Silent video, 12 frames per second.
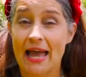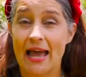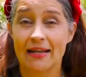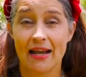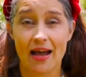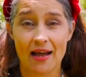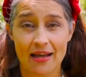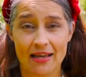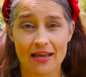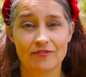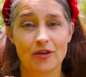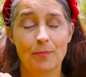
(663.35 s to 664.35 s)
And I
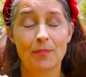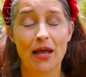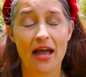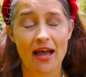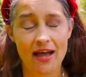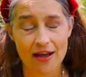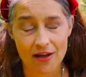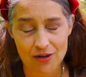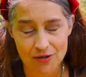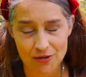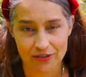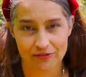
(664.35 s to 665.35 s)
have a
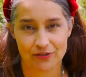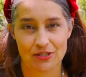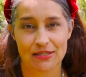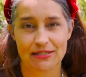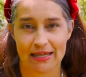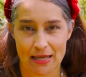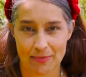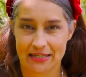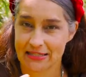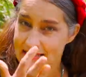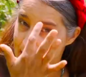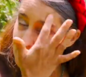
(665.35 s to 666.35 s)
powerful
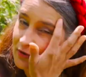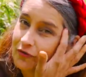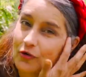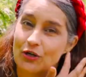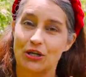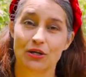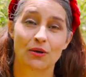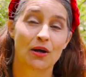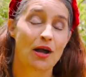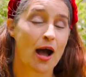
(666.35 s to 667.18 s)
Sabian symbol for you.